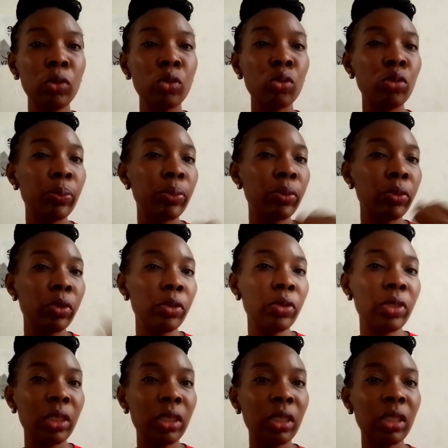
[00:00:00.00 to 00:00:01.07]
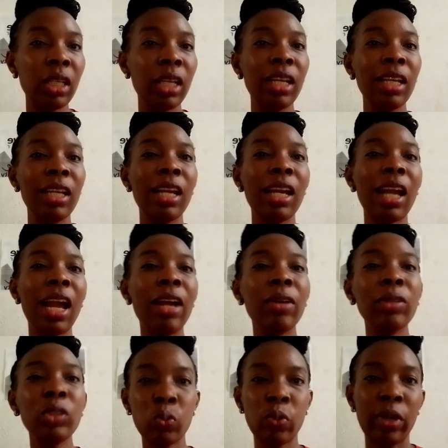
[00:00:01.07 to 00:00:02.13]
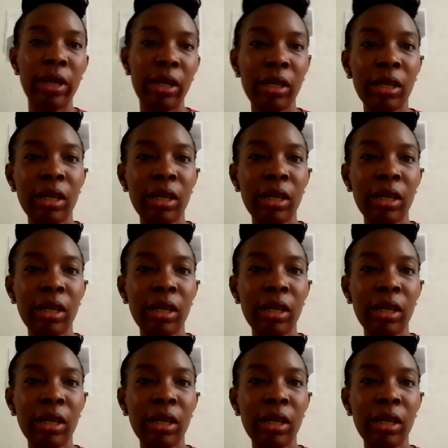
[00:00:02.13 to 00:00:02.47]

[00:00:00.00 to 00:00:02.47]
to reproduce it elsewhere.